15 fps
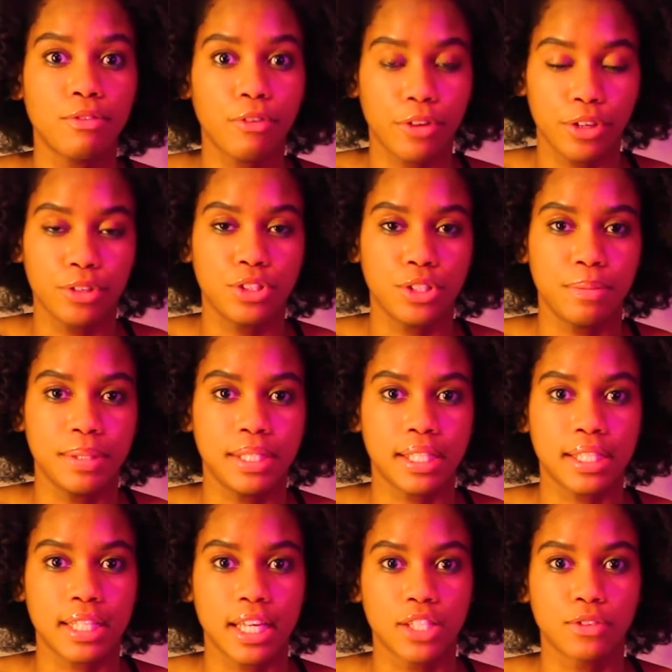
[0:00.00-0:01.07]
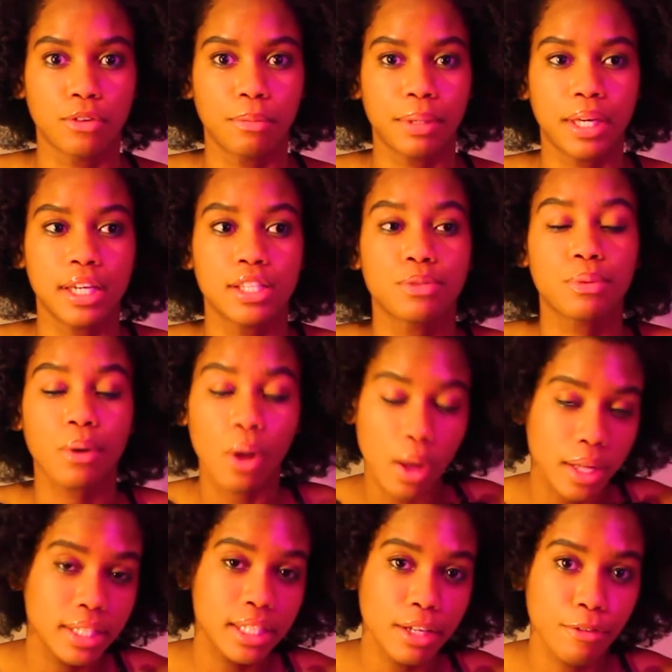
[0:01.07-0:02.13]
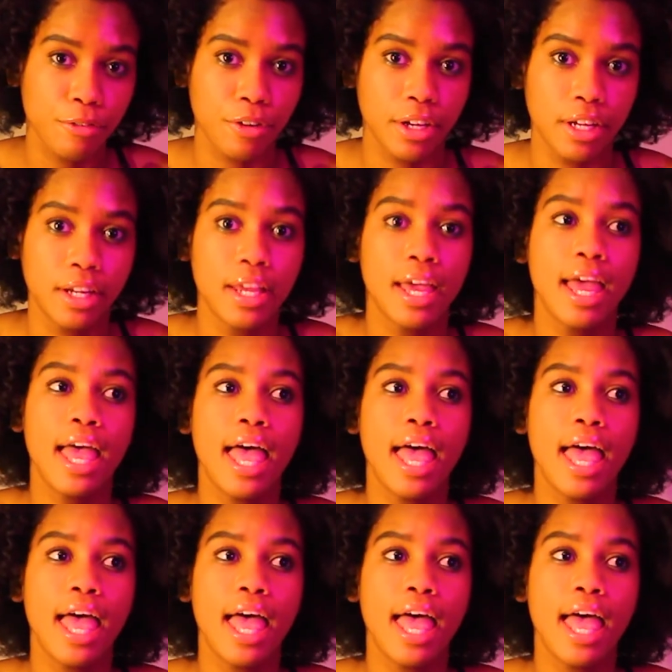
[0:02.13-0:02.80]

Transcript: for you to be successful, because we're all different.